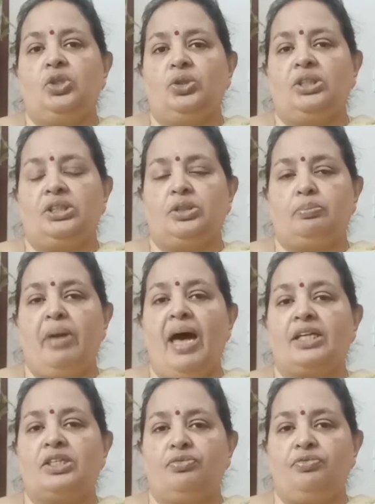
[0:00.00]
on this
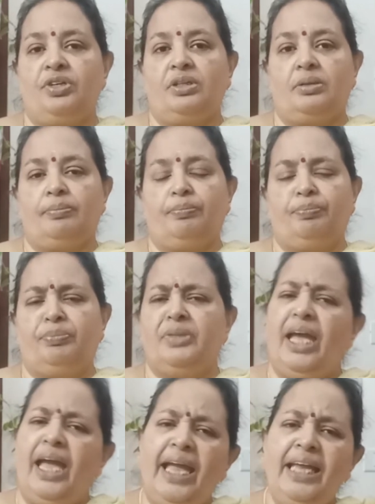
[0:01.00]
part, fear.
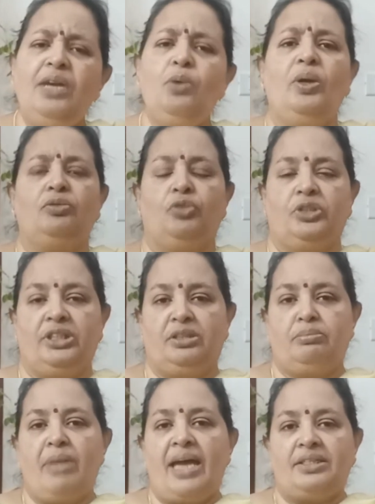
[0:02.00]
Anyone for
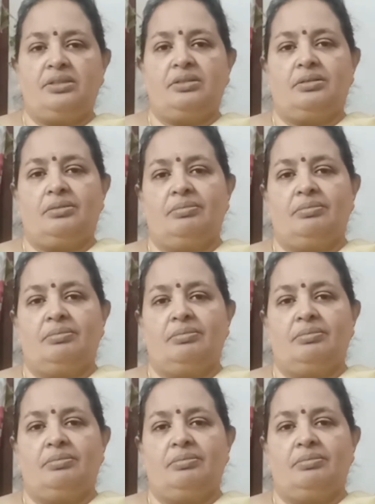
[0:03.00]
that matter,